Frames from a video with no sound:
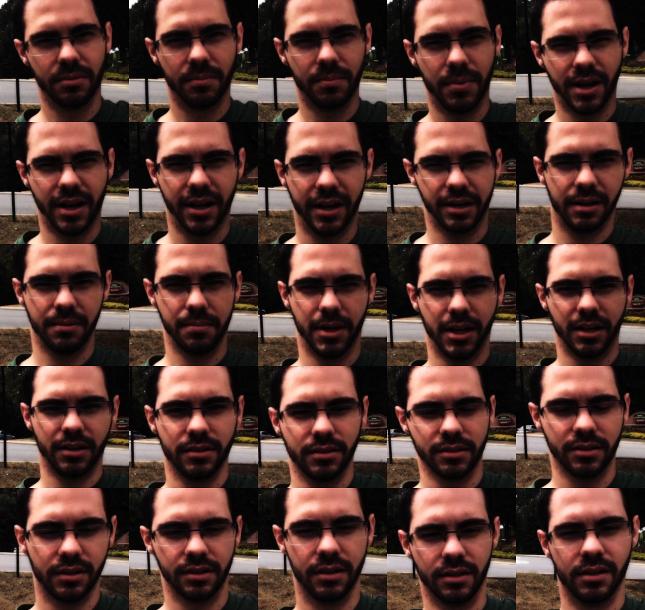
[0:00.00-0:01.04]
by any
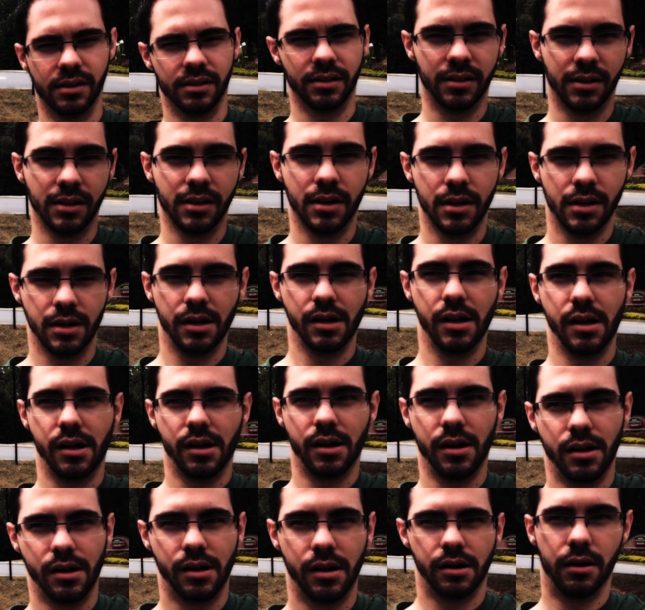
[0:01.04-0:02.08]
means.
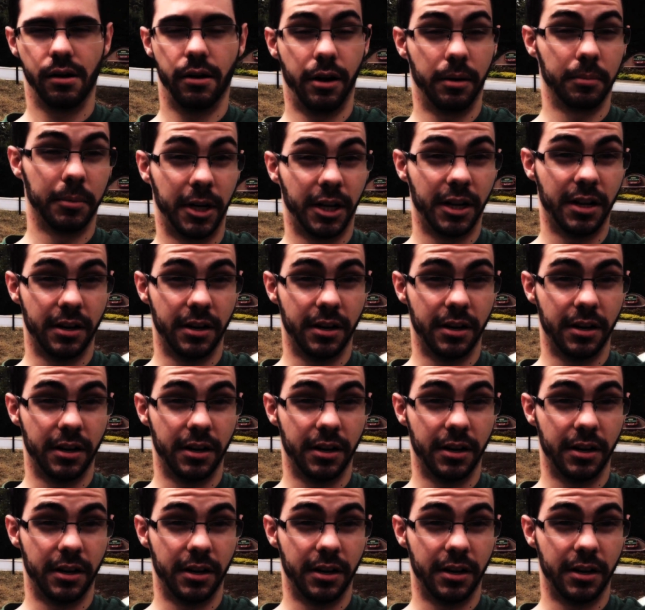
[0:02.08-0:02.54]
All right, I'm gonna eat